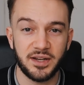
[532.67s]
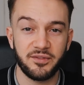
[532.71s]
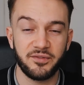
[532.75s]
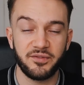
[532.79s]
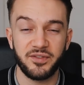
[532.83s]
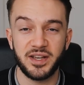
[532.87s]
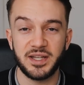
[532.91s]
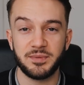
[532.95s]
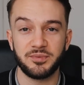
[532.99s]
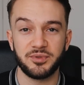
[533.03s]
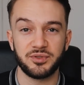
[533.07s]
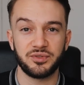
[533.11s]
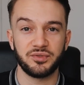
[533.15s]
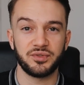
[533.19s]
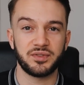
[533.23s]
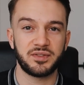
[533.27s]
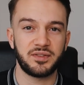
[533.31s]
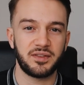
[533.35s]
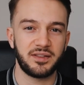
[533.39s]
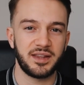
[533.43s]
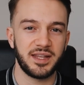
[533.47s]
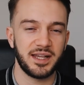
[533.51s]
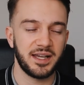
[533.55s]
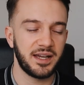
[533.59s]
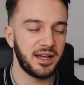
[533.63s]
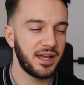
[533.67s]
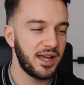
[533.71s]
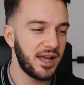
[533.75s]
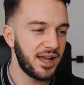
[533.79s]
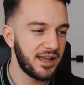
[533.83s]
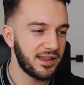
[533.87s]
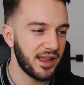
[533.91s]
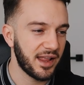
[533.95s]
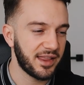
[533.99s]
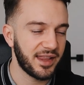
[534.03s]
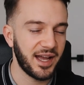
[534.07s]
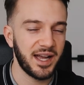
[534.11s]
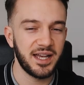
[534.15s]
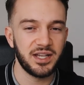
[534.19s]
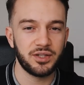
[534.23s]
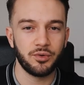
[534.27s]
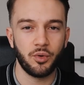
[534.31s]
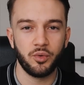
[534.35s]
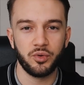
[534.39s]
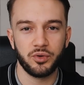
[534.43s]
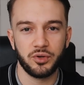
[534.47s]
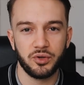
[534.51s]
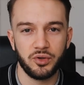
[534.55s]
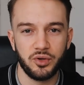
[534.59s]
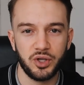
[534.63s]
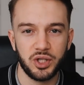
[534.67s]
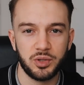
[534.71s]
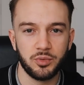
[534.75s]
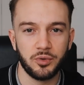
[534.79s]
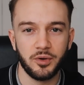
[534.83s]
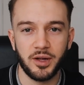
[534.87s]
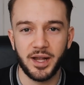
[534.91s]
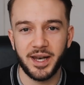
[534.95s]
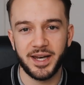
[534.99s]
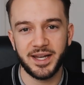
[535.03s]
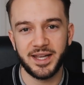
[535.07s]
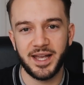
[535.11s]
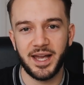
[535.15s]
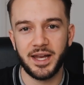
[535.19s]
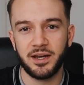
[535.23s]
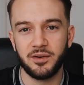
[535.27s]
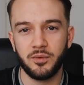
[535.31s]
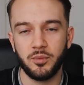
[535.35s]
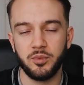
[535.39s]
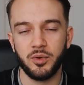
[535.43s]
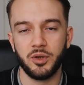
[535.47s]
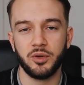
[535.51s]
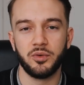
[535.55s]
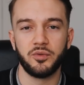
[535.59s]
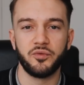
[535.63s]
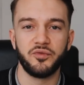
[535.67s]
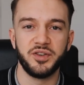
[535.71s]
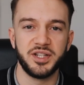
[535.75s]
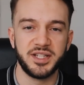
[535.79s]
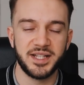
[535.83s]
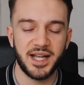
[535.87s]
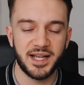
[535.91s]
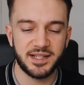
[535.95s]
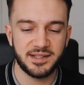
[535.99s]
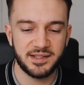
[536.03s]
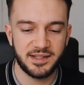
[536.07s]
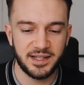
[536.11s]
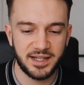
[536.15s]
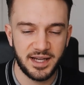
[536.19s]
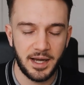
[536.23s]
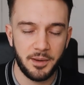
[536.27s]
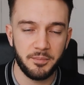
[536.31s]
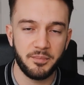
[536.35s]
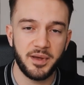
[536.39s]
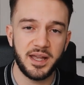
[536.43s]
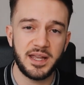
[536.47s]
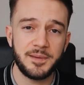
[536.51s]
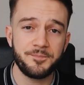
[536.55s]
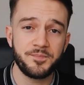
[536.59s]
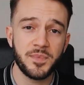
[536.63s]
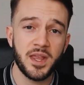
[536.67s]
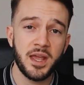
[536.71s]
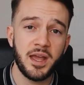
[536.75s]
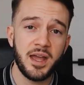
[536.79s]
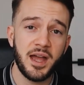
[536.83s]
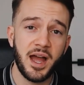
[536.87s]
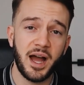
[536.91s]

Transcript: and Facebook does think that that is unusual, and again, will reject the campaign.